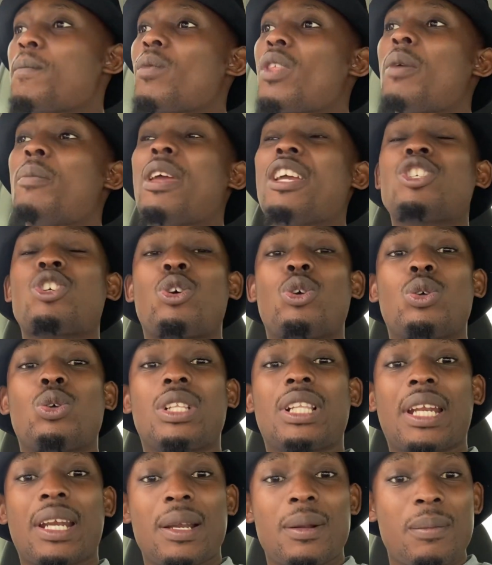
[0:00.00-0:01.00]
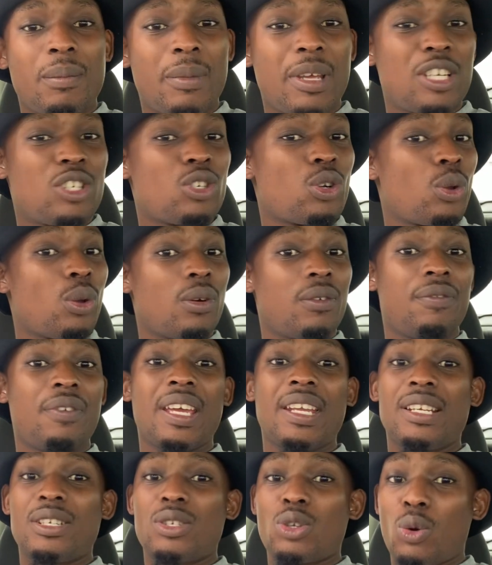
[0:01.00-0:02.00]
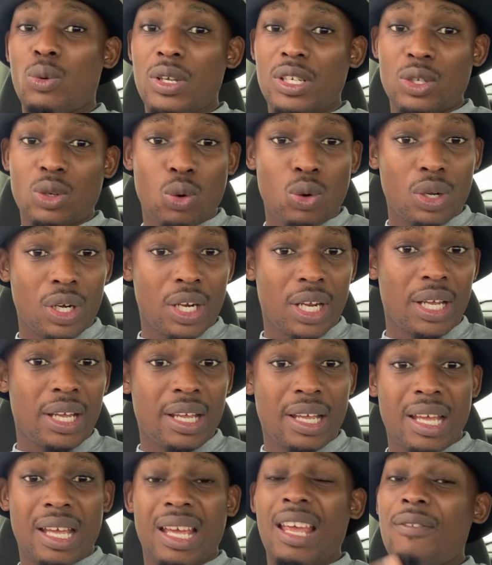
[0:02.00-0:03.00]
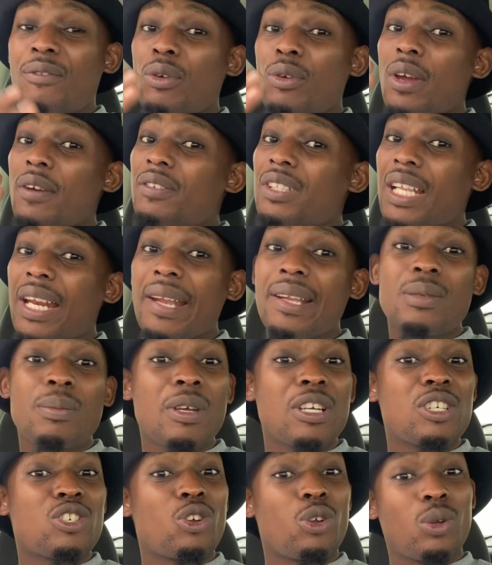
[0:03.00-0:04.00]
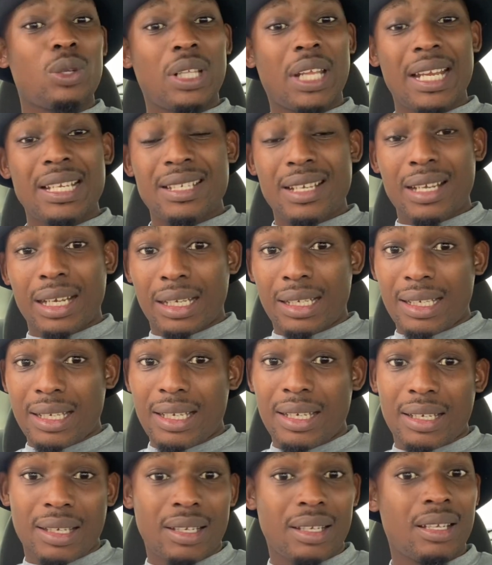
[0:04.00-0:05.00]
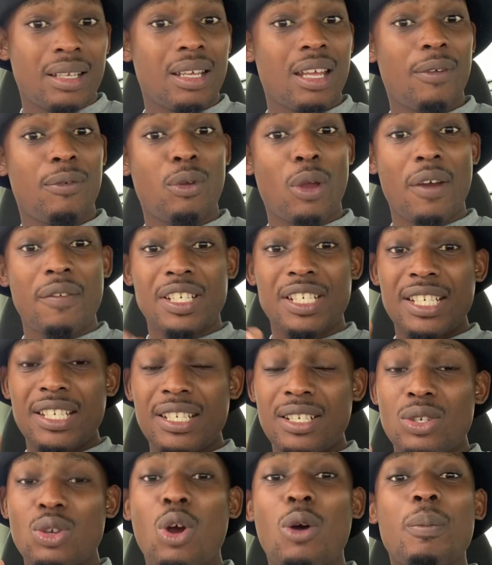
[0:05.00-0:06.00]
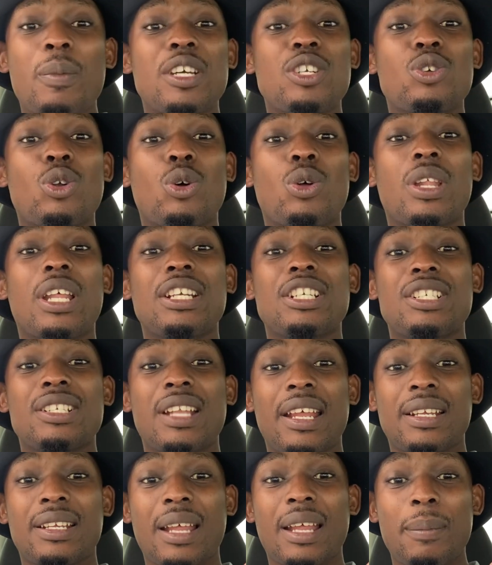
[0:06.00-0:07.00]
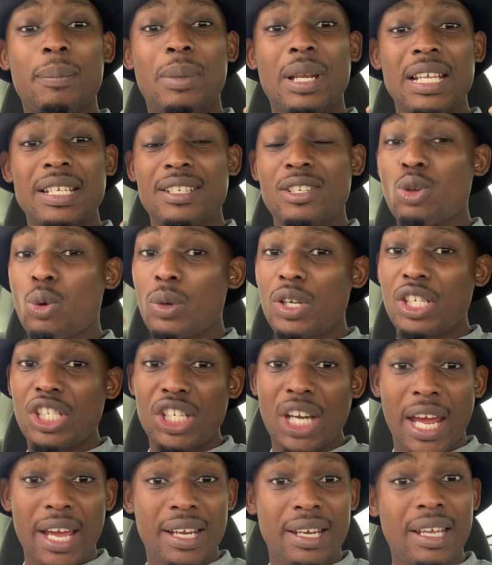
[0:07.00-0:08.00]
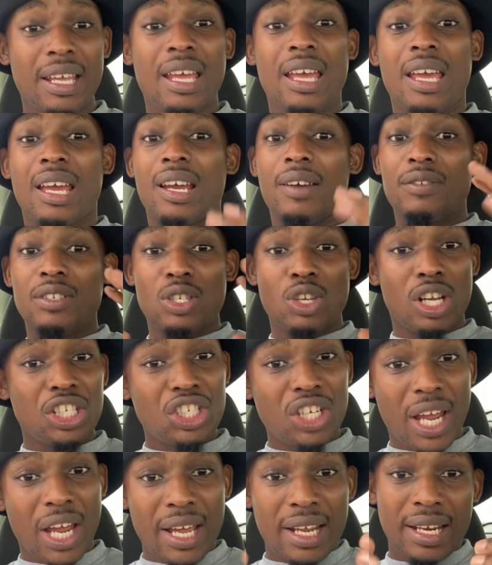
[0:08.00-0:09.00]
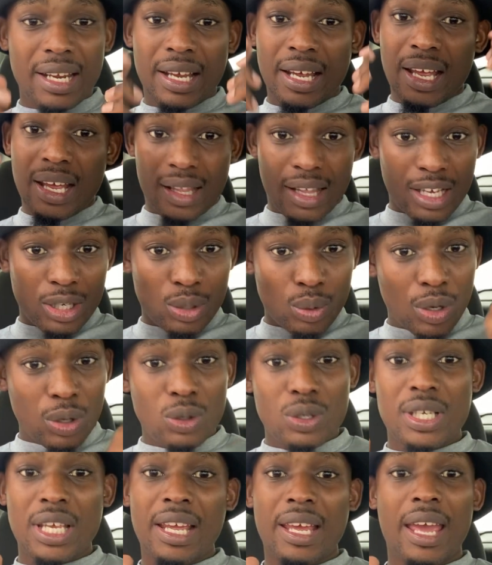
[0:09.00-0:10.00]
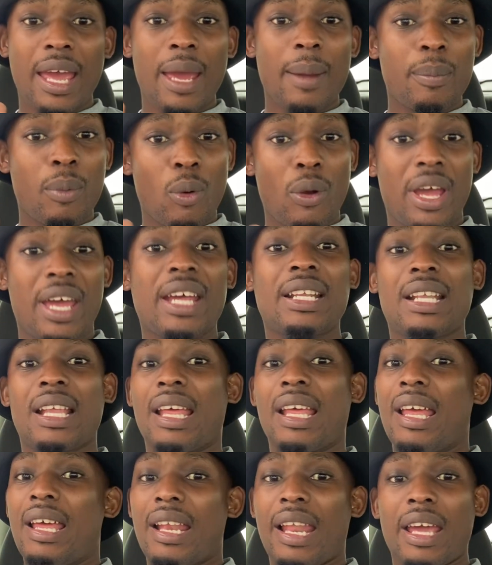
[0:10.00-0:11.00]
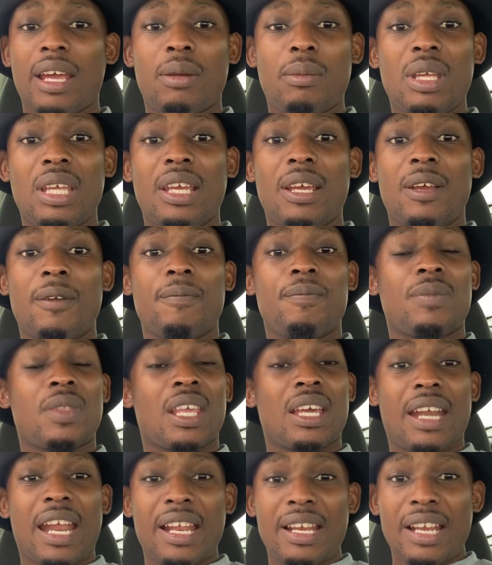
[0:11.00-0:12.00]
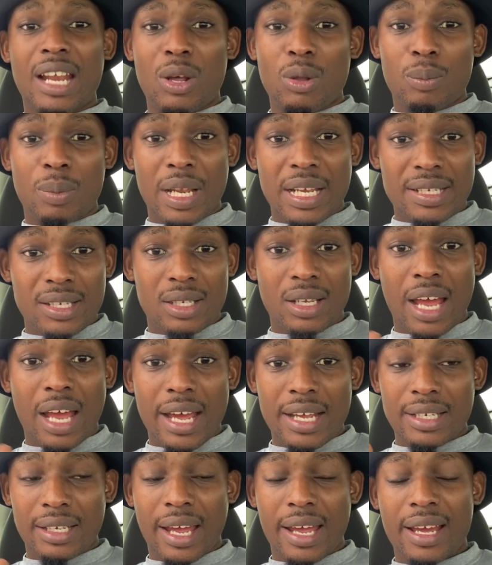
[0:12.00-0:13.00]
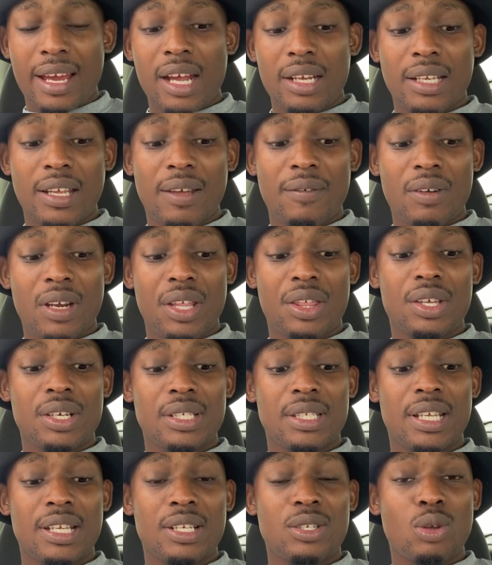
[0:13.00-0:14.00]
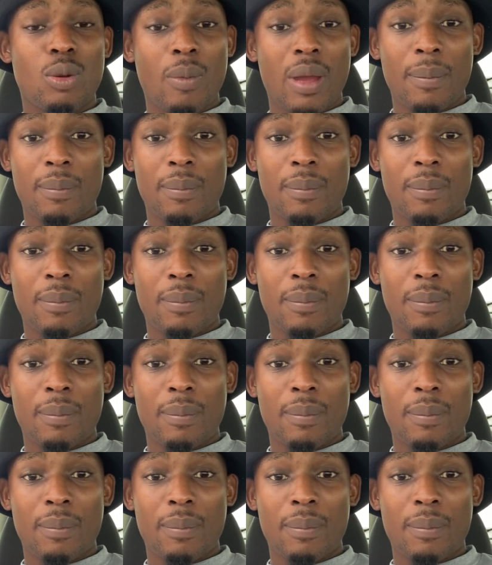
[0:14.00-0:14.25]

make sure your trim make sure your fade is always good if you have dreads make sure your dreads are clean if you have a cheese cup make sure that that that bless is always shining if it's not shining that's when you say cap or add like me right now blesses i i cut every thursday so my